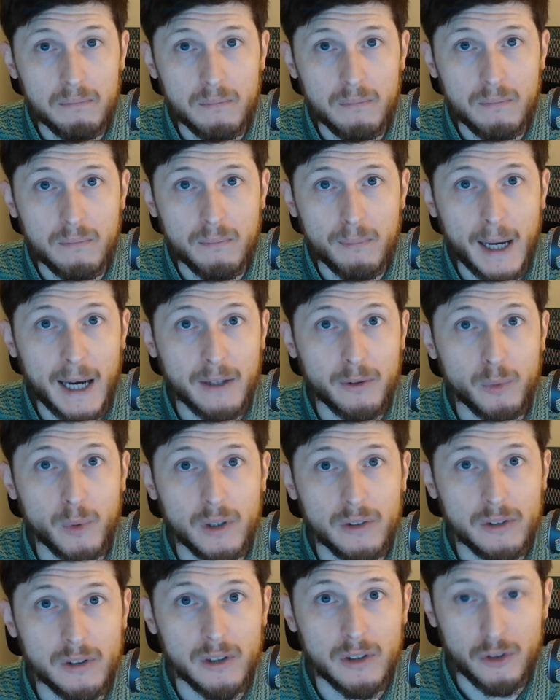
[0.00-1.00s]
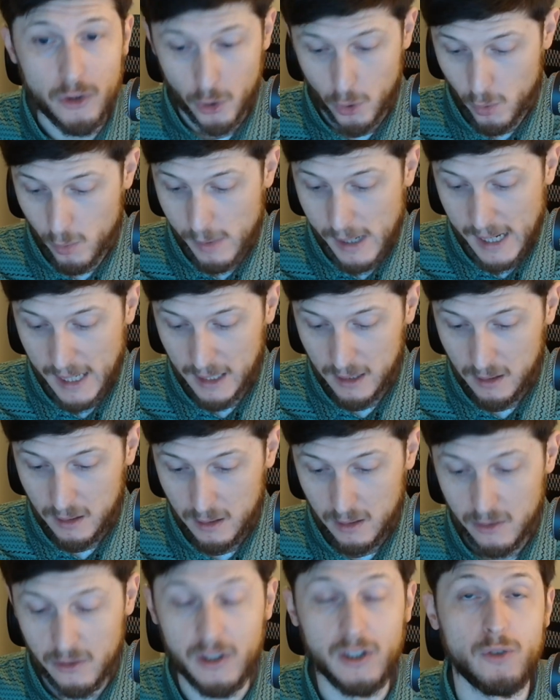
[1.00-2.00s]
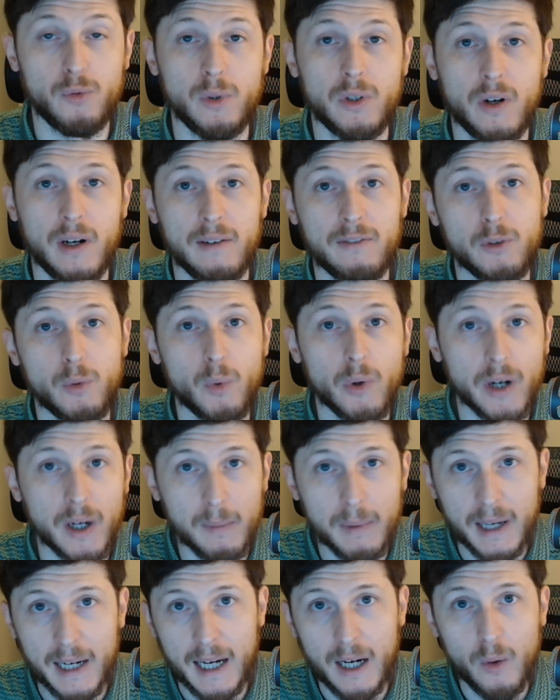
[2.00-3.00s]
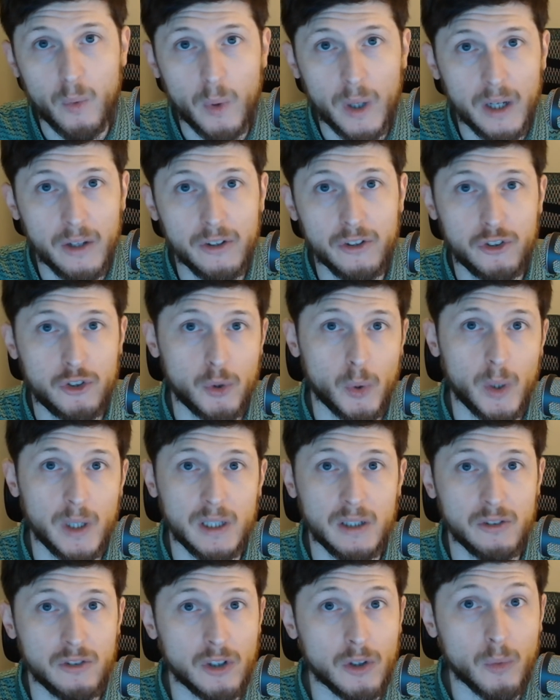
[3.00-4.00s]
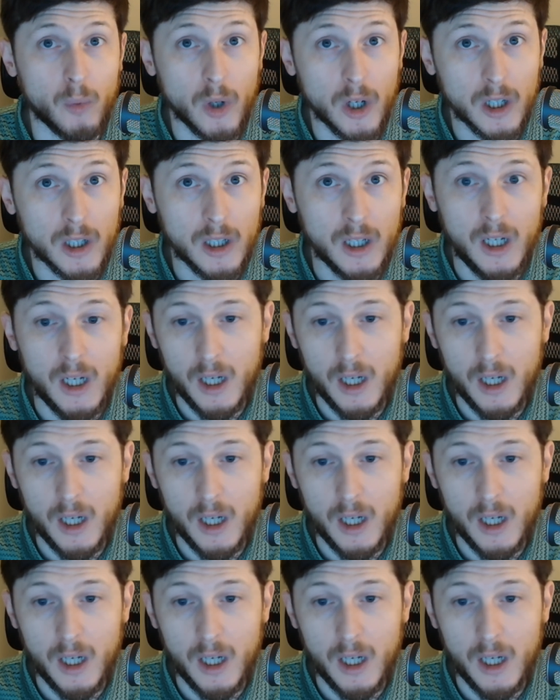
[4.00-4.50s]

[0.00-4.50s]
Math wasn't too bad since we don't have to worry about how well this joint is going to work.